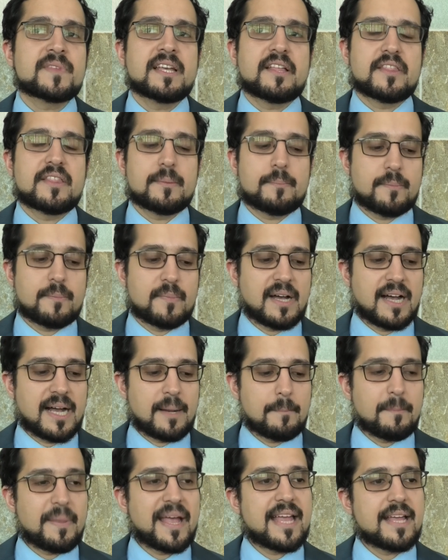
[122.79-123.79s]

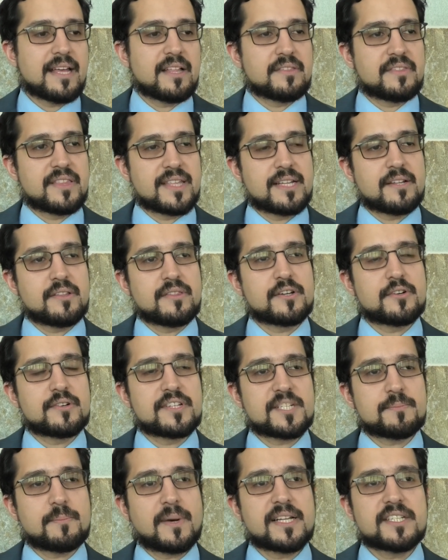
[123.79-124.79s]
the
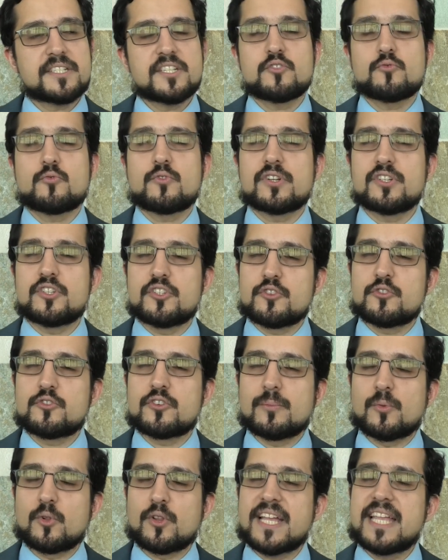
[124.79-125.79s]
responses were
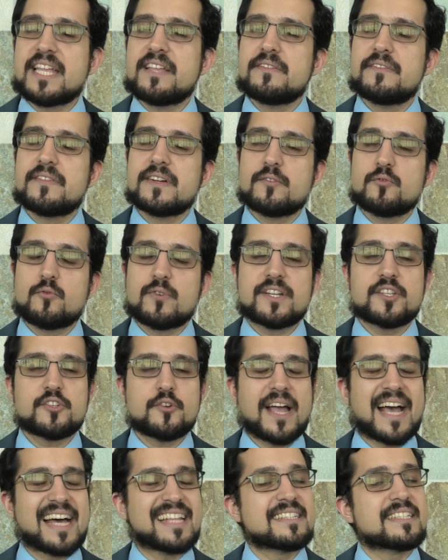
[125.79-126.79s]
durable, even when you
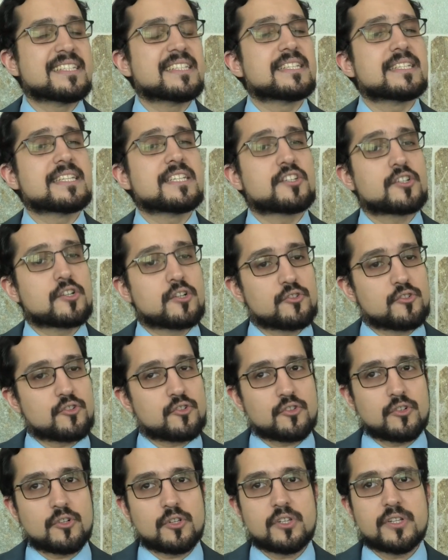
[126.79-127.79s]
had disease
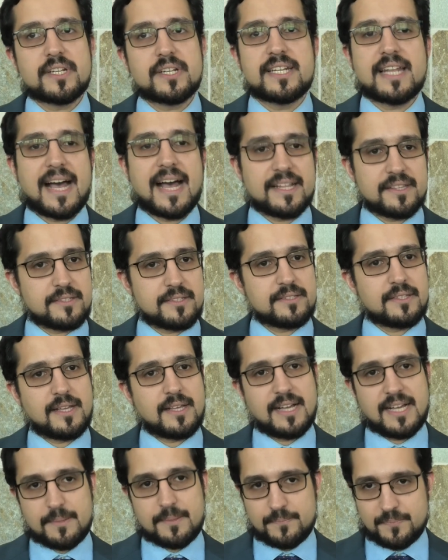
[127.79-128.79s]
control, not
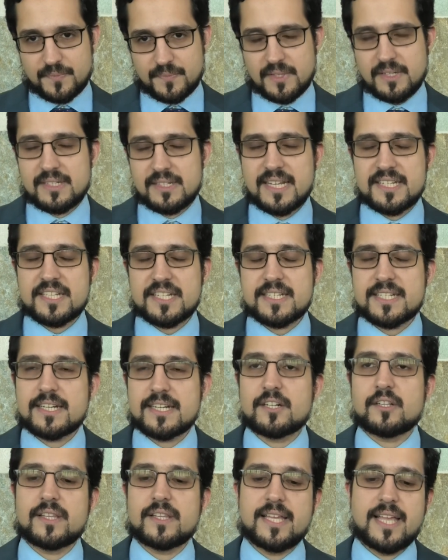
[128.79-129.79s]

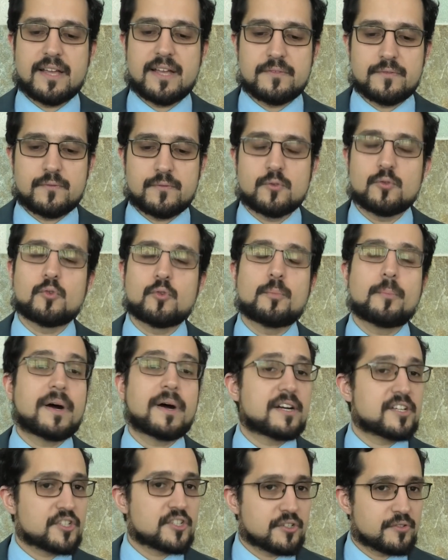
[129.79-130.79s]
necessarily a full
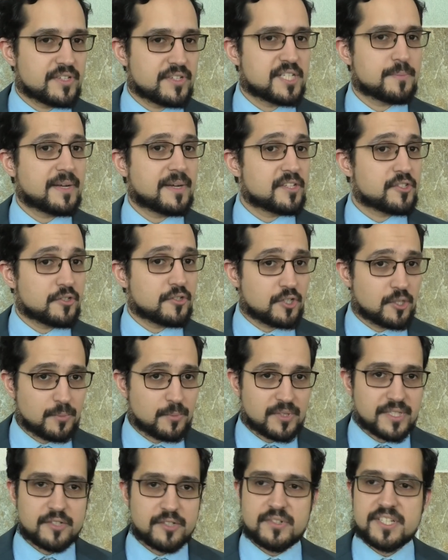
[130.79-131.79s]
partial response or
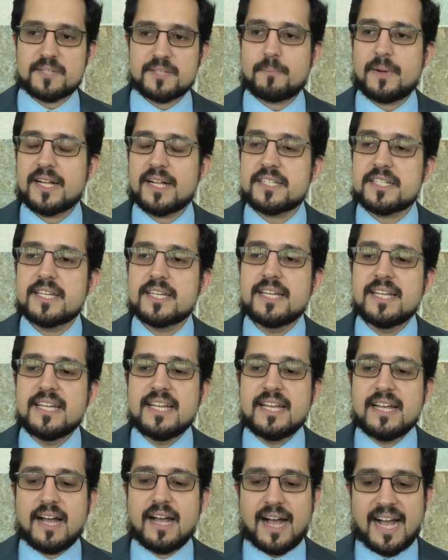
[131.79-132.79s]
complete response.
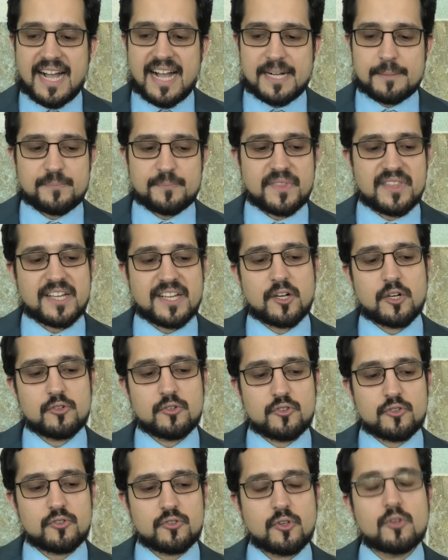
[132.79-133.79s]
The
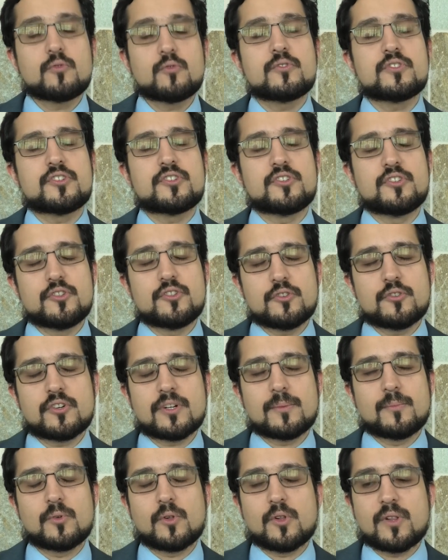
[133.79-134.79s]
control was
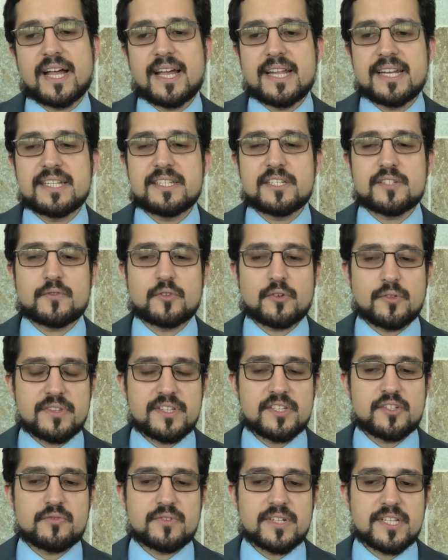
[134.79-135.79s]
durable, and it is for
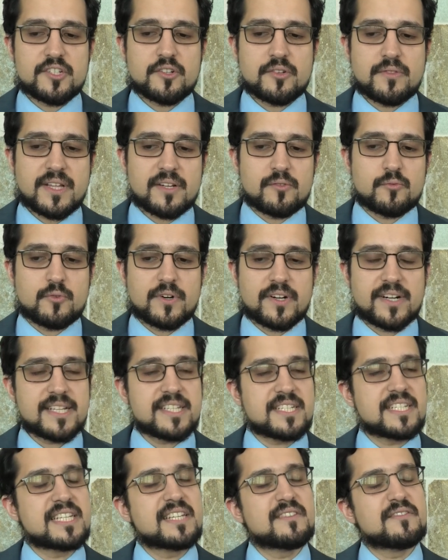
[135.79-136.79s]
this reason that
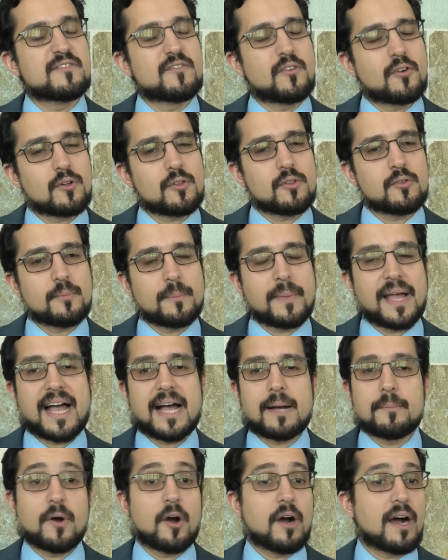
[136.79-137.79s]
whereas
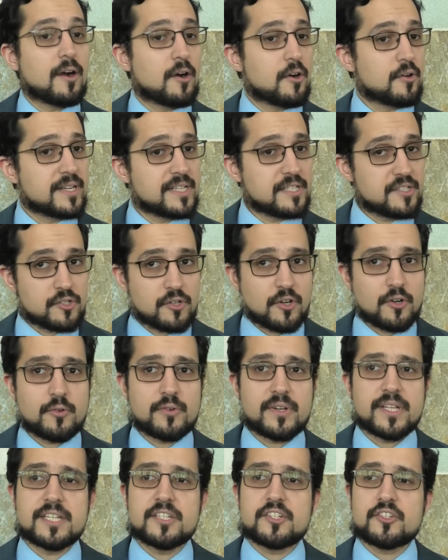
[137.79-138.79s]
nivolumab on its
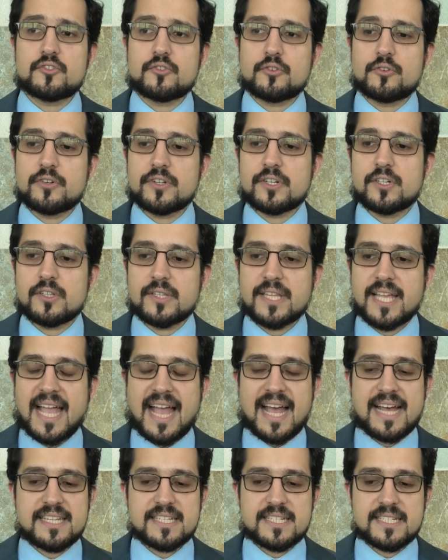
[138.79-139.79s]
own historically
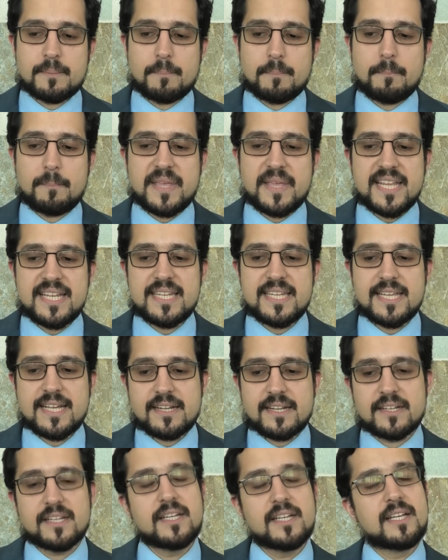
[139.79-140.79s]
has a
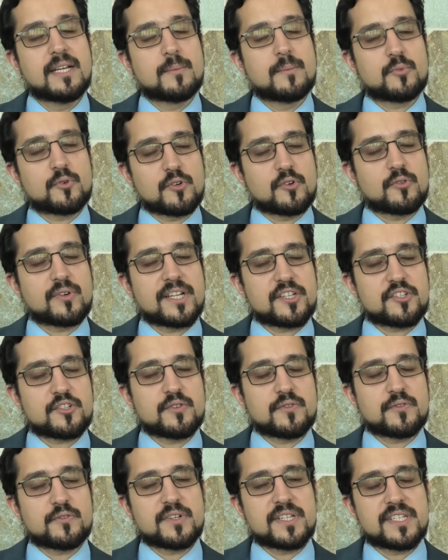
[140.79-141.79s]
median
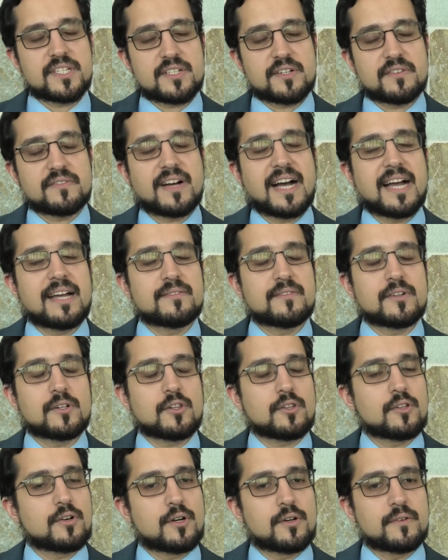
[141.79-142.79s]
progression-free survival
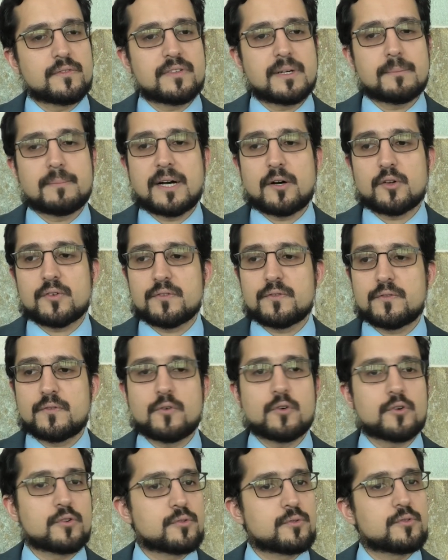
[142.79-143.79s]
of about
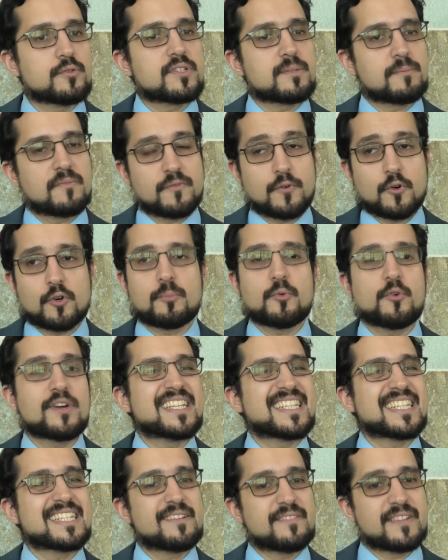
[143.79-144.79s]
4 to
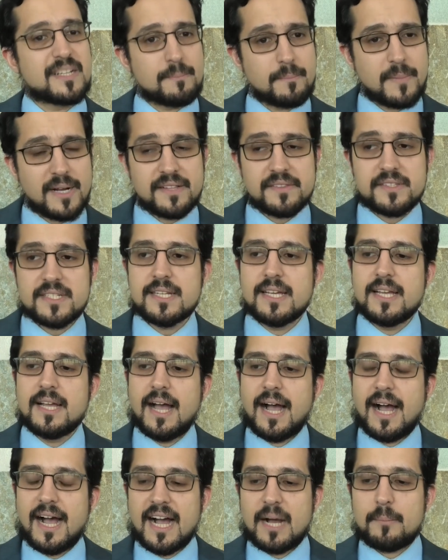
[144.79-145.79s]
4.7 months,
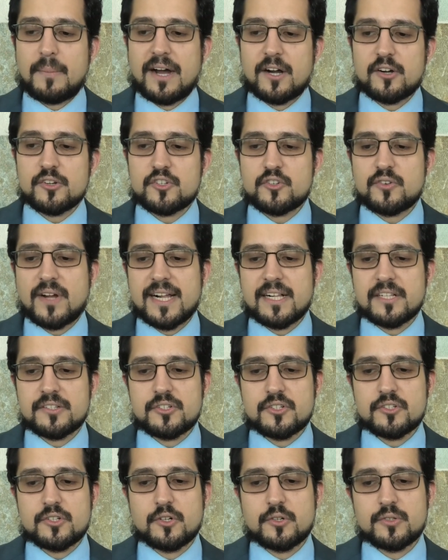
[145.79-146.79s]
our trial
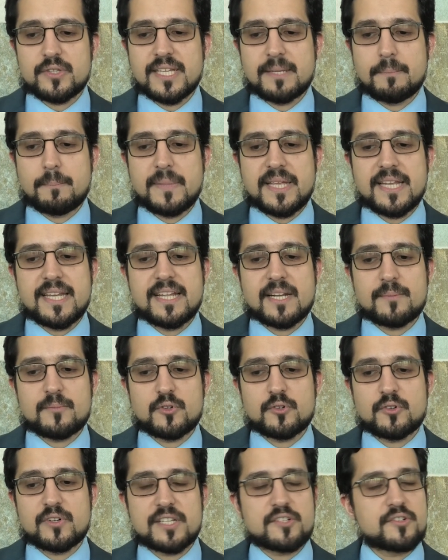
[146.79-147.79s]
showed a median
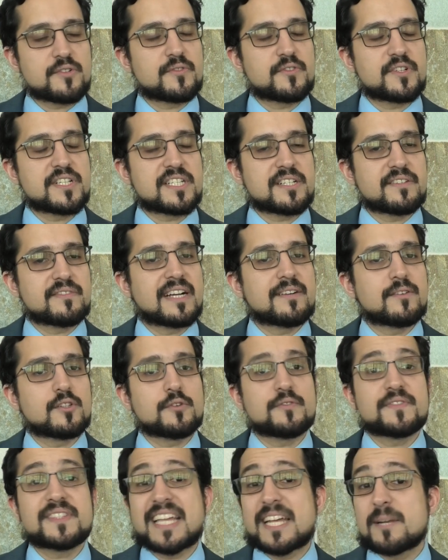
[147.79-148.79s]
progression-free survival
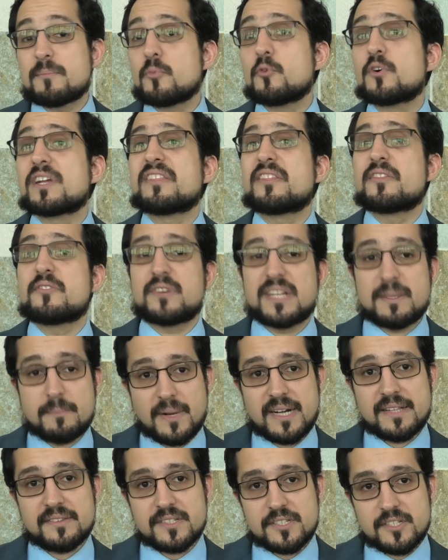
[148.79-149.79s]
of 10.3
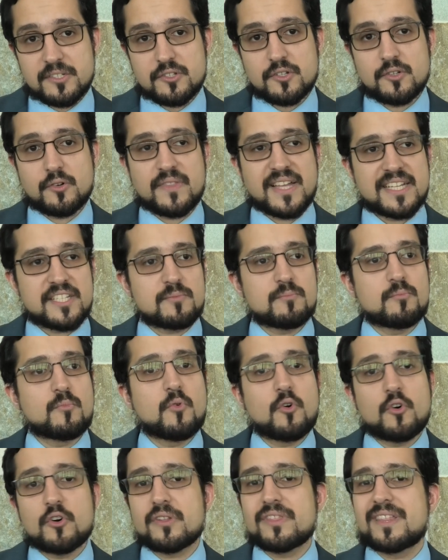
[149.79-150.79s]
months. So that's
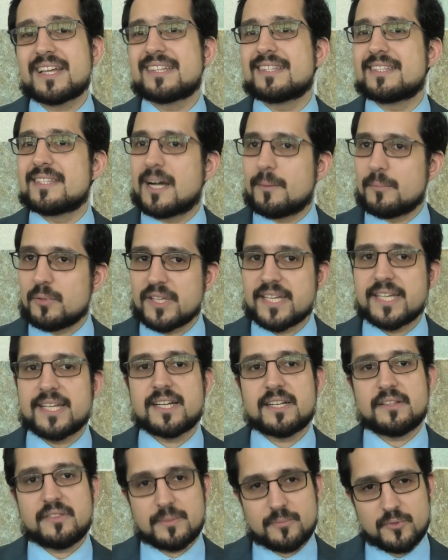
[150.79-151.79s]
more than doubling
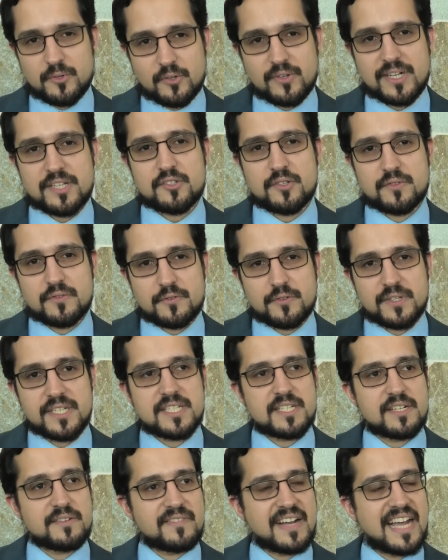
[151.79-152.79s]
the progression-free
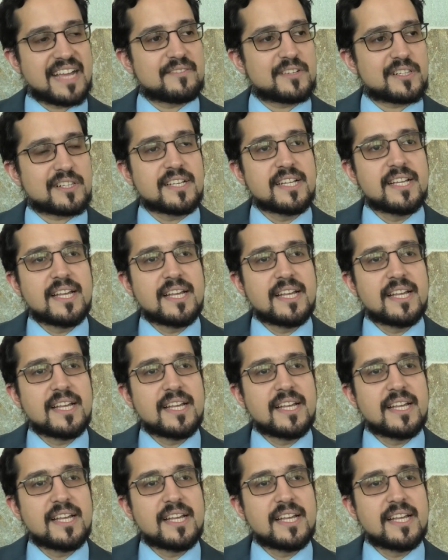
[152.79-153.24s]
survival.